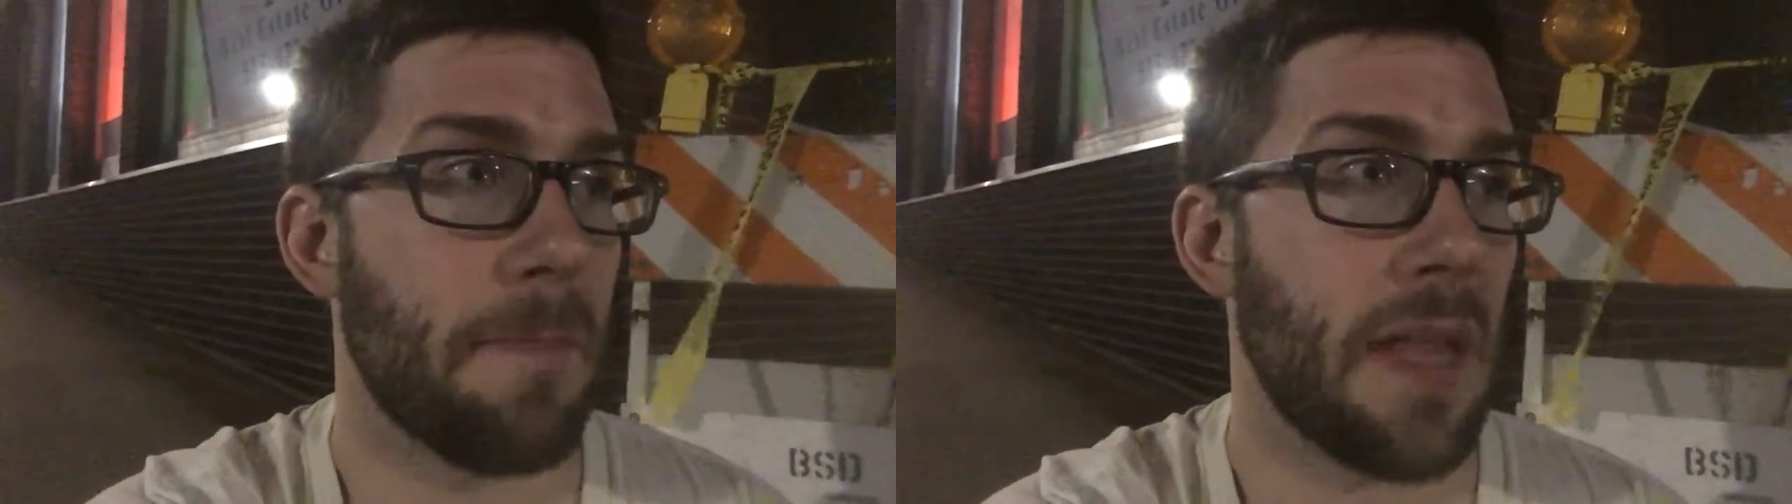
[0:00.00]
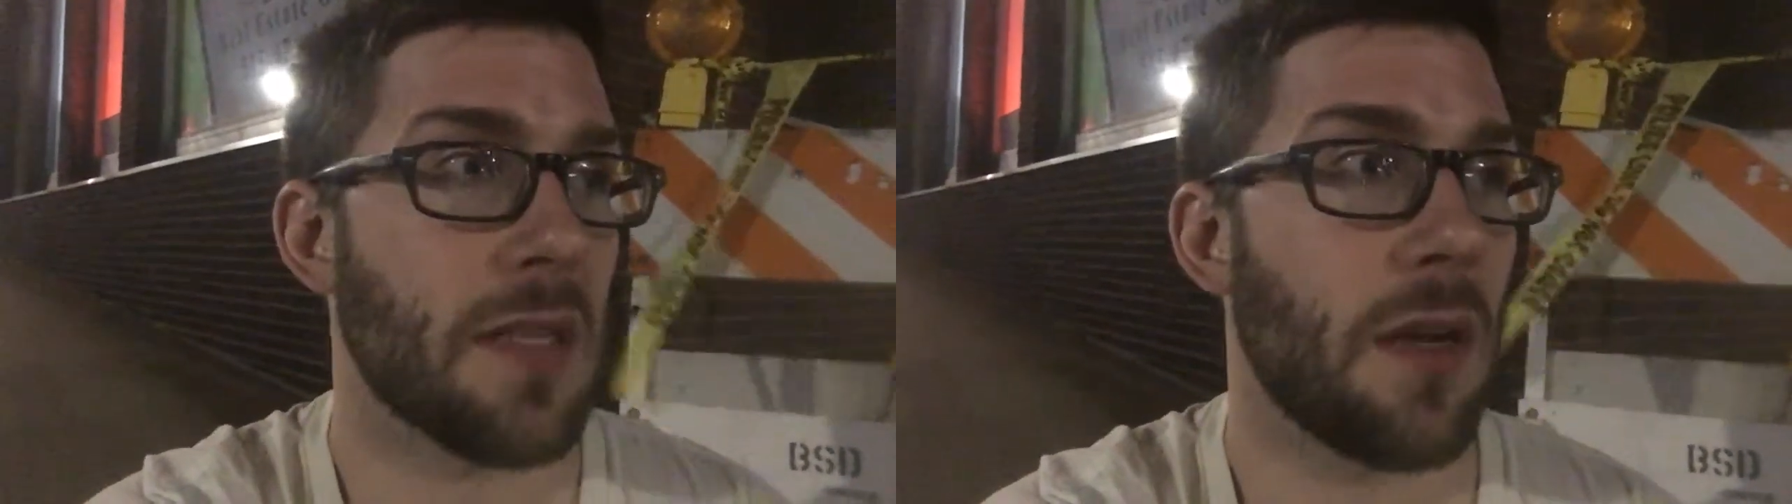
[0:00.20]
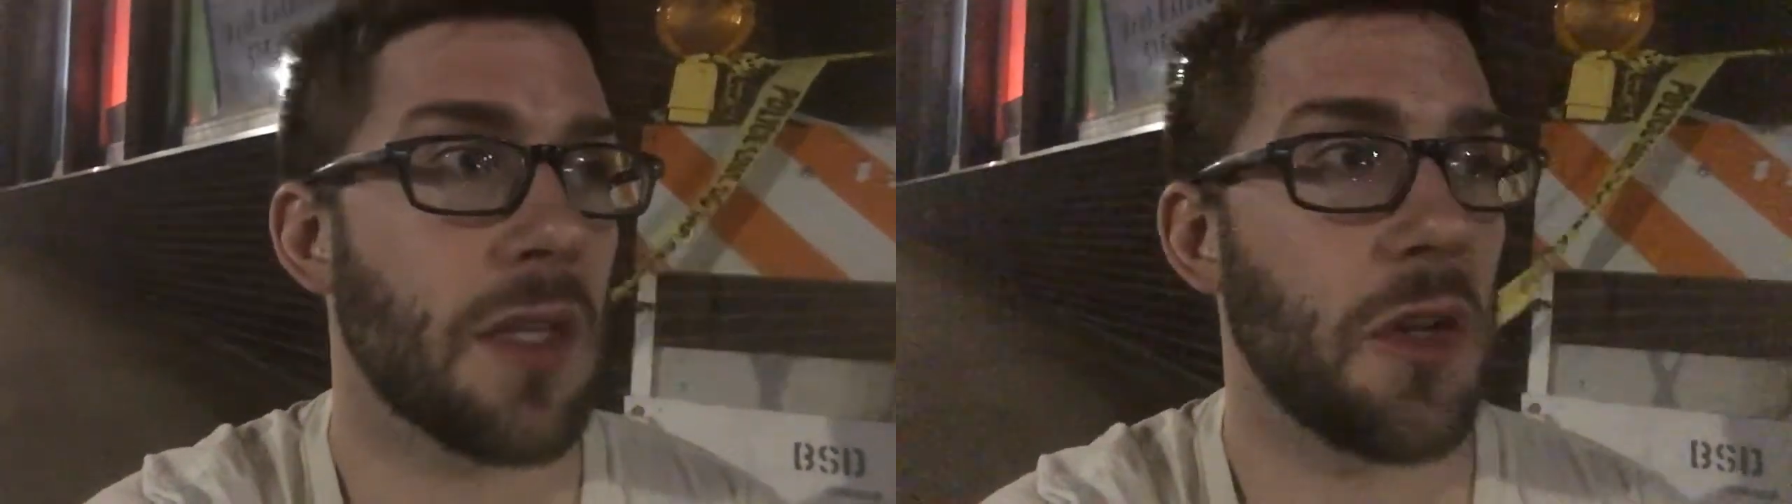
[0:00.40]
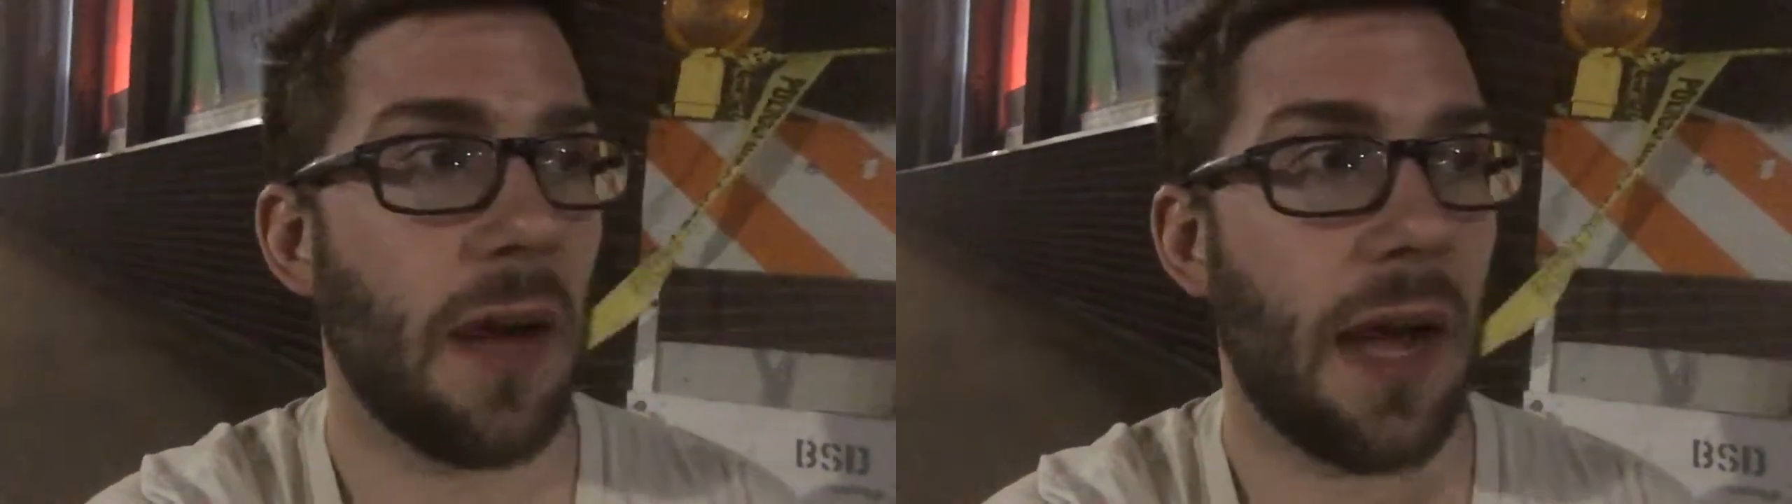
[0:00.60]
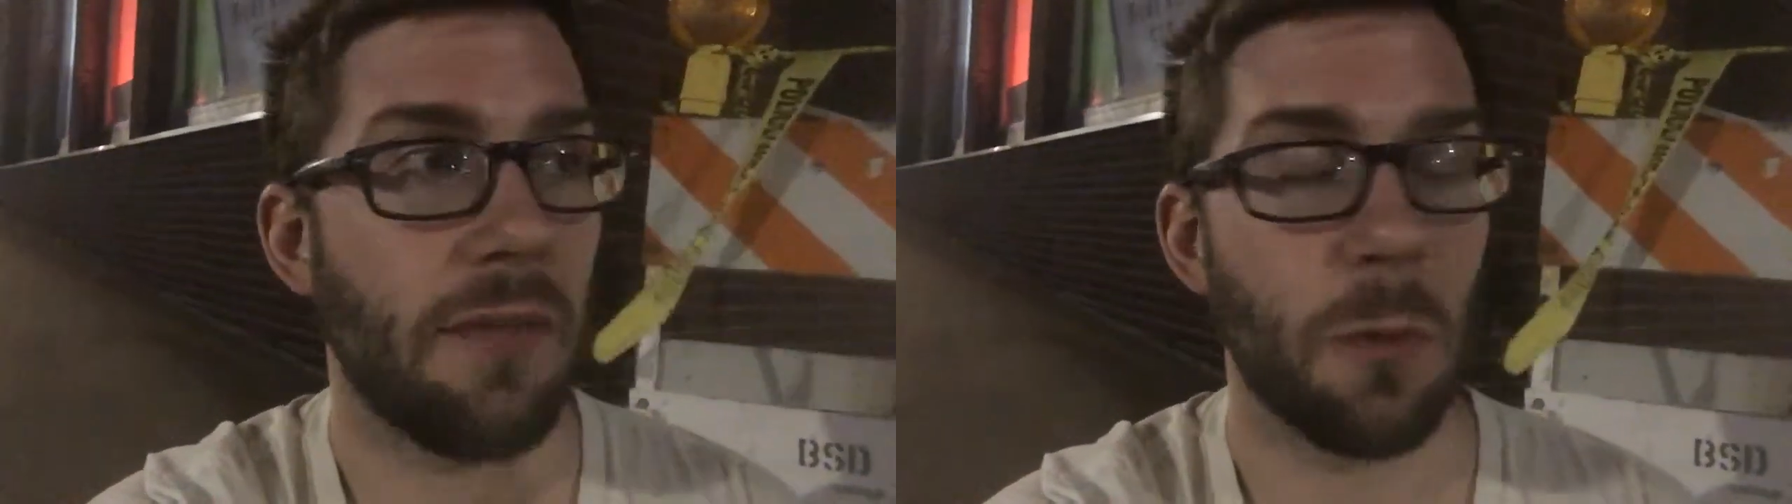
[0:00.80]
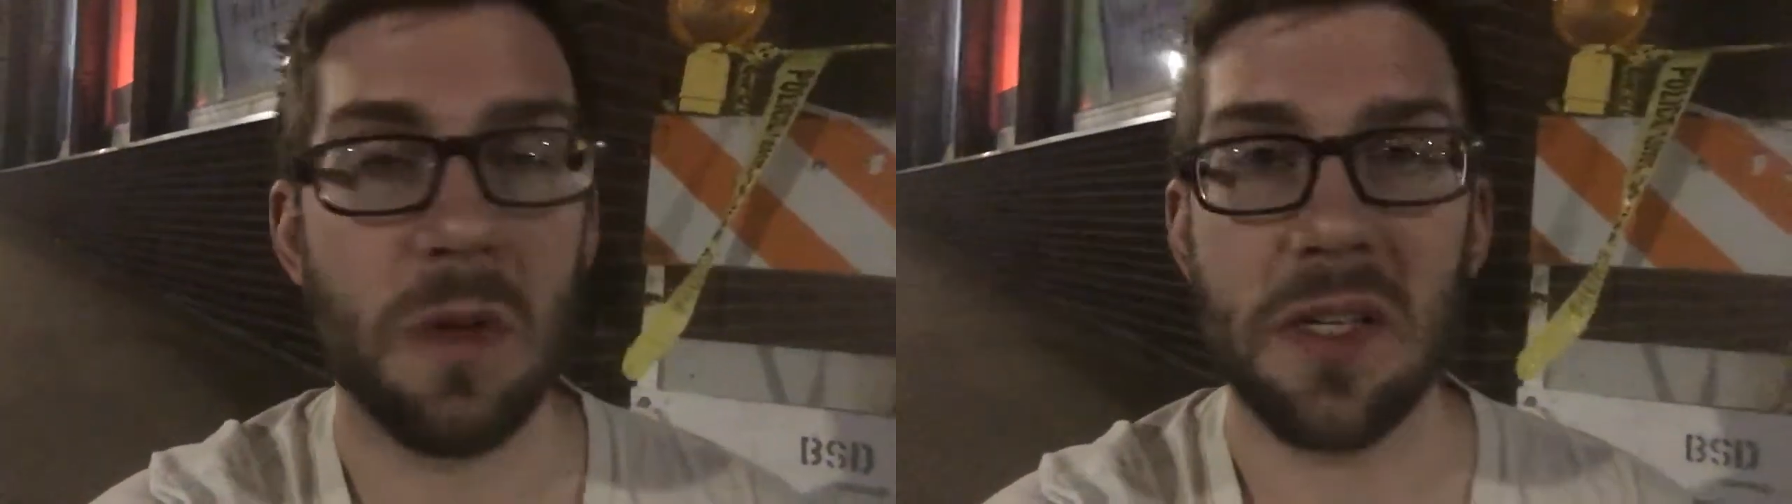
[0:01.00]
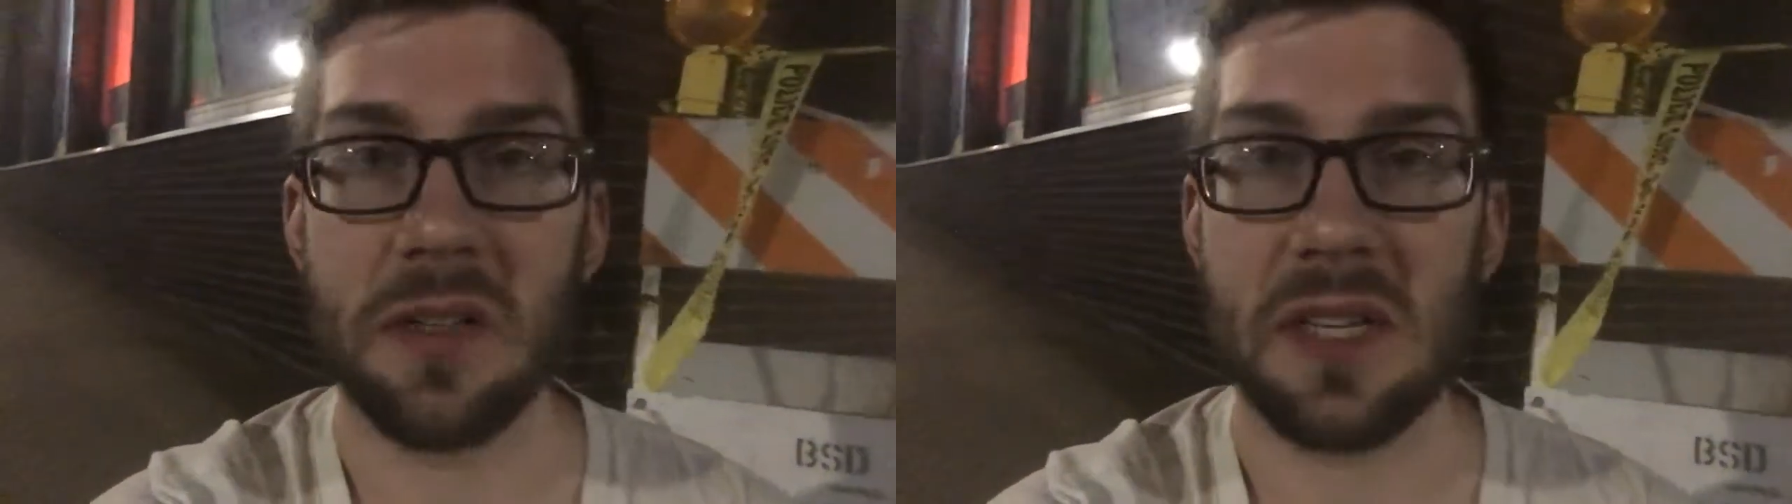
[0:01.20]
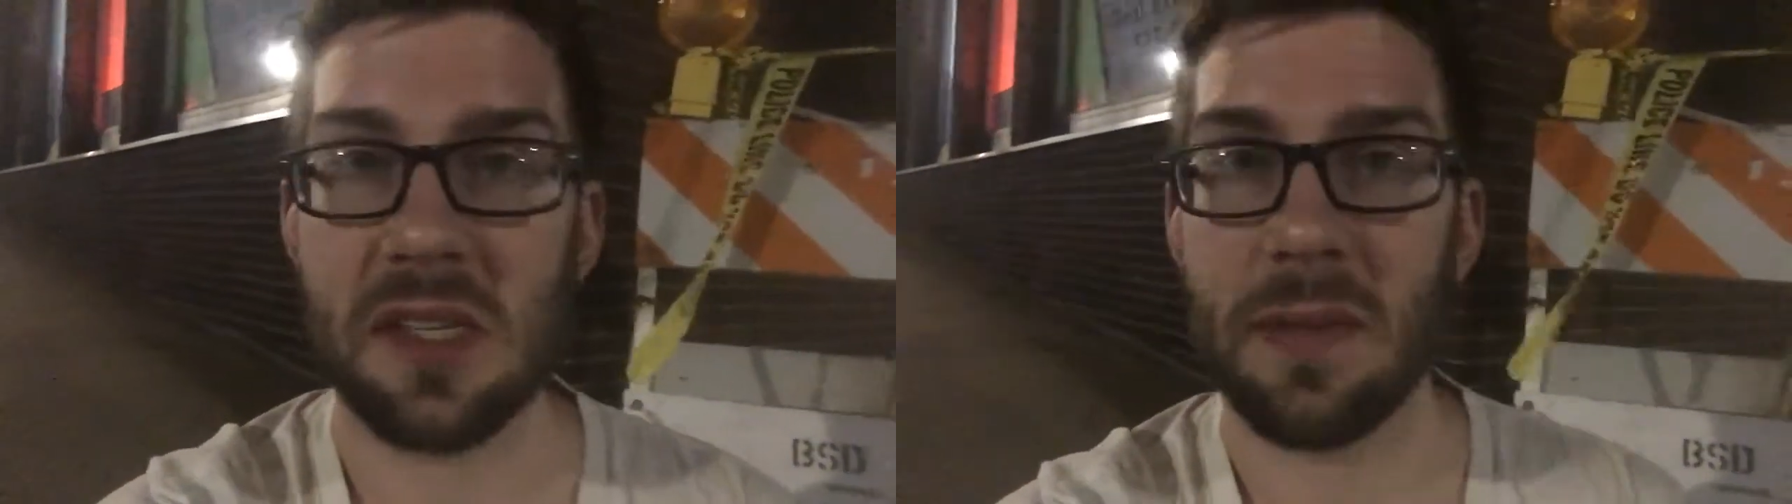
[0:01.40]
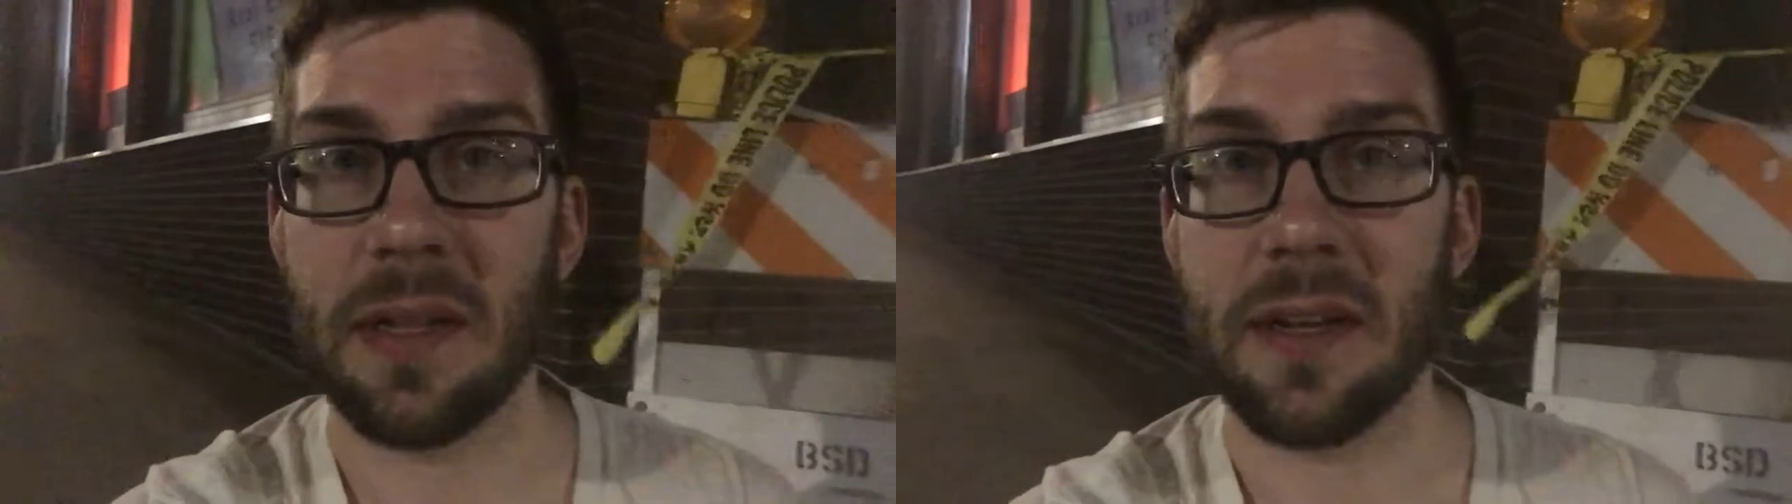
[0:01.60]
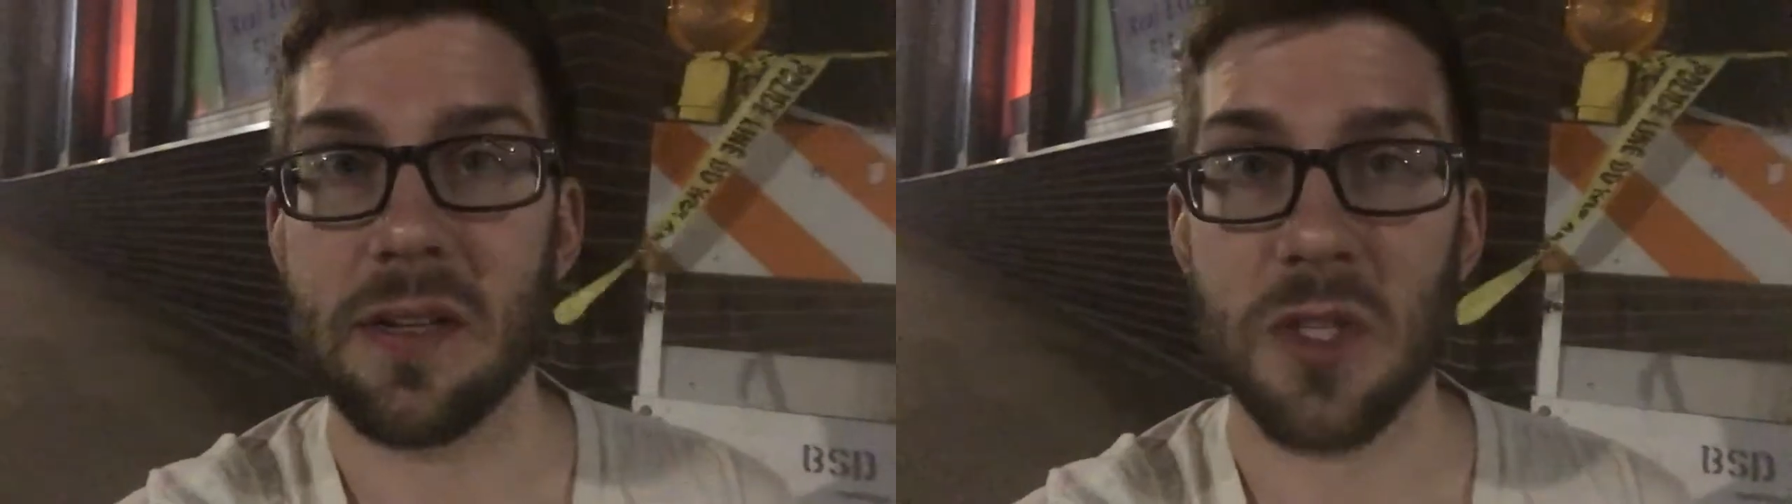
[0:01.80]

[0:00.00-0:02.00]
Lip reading: As long as you don't have a real disability or